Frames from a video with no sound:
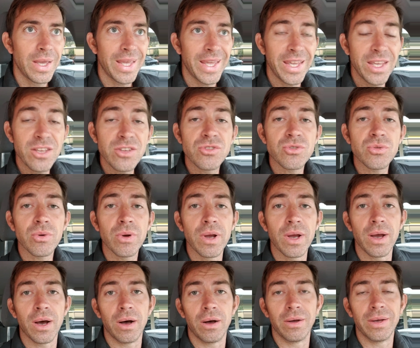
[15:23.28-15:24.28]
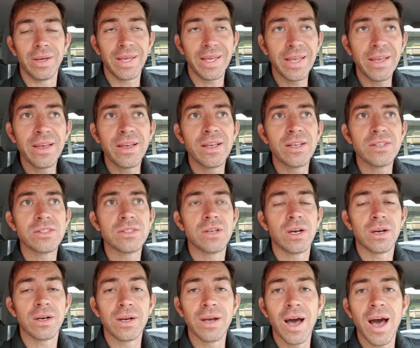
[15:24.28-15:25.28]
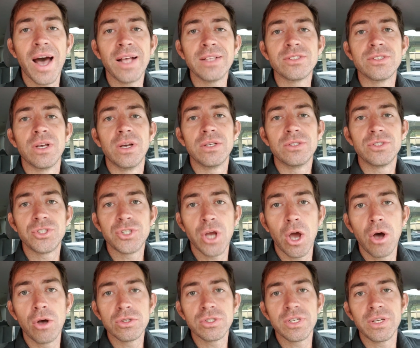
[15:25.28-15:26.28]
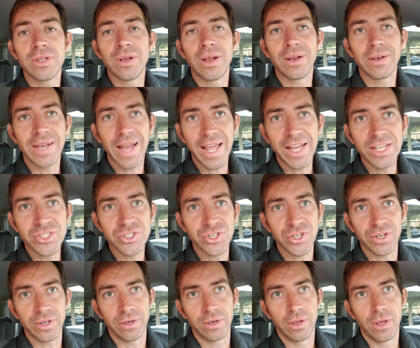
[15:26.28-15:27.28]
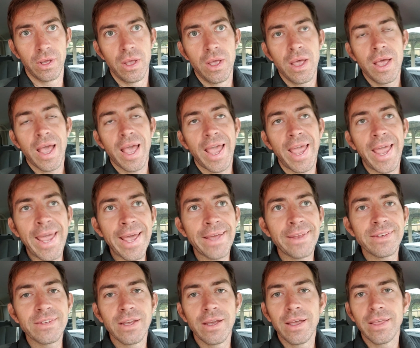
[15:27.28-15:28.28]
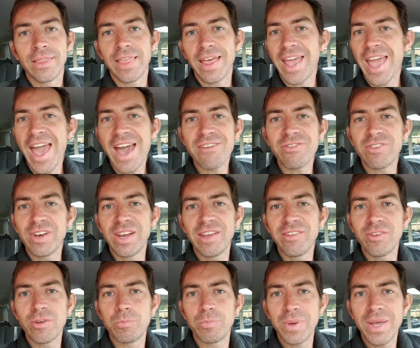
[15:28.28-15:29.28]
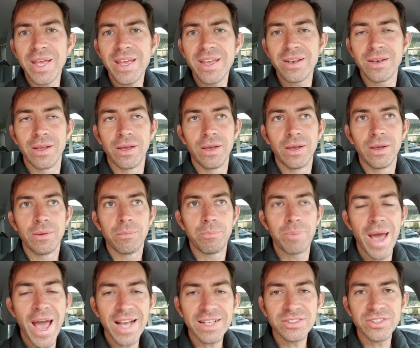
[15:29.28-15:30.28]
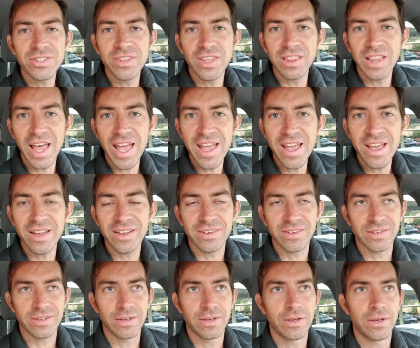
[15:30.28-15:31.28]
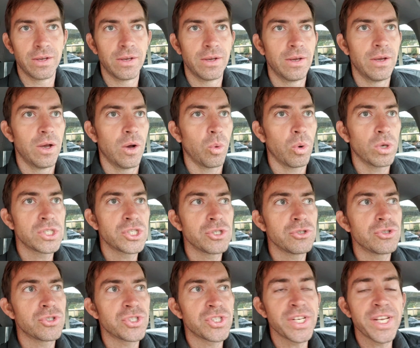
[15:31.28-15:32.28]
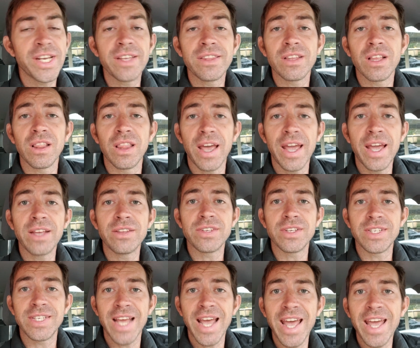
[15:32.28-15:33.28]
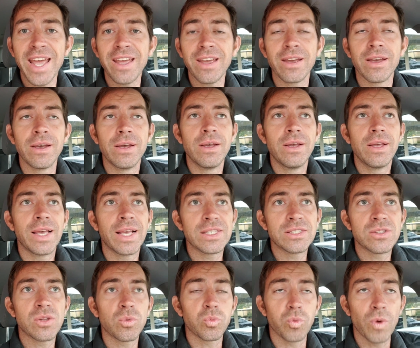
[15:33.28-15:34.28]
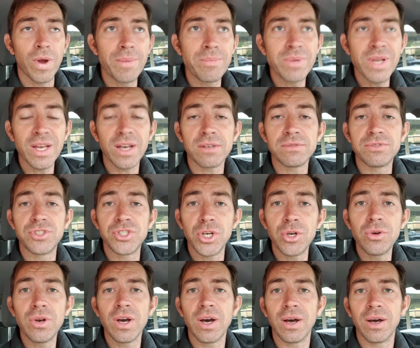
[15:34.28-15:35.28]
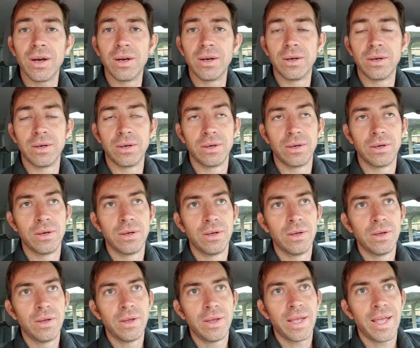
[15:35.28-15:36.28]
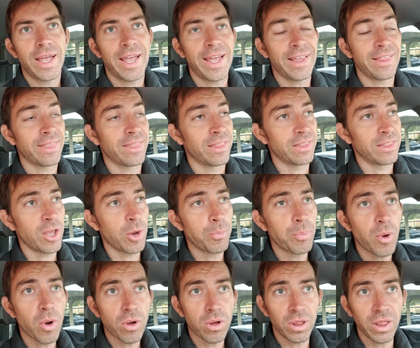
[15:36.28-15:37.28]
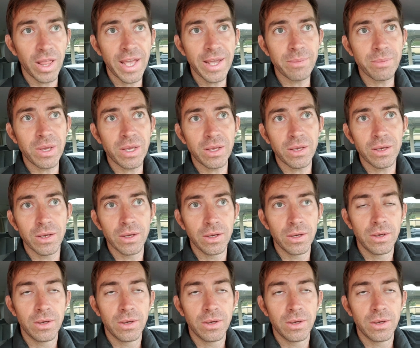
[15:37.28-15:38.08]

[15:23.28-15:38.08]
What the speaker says: Israel is God's chosen nation, and they haven't even been back to the land. What you see in the land today is the remnant of Judah, and they're proclaiming